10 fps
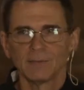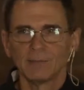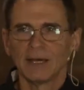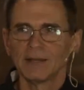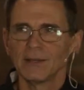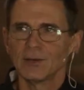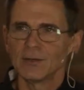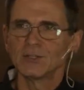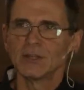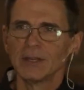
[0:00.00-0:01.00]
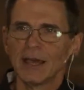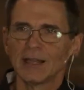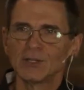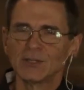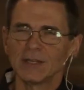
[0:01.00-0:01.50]
But, it's the
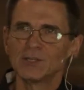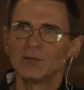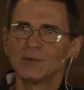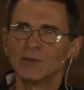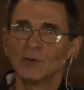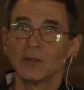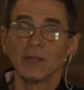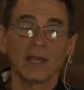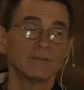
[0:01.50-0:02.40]
knowledge that you don't need to have.